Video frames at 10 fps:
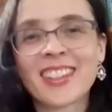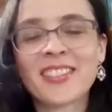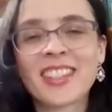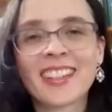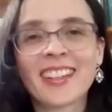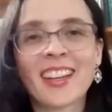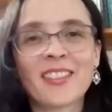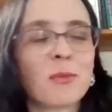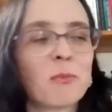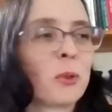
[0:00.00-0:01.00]
lifting and
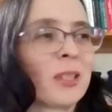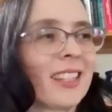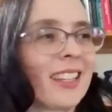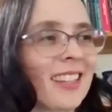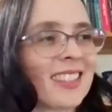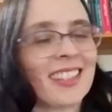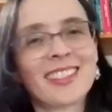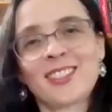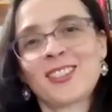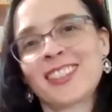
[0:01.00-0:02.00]
heavy pulling. Yes,
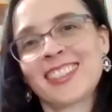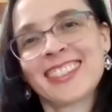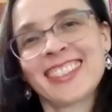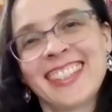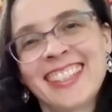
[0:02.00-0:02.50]
that's Taurus.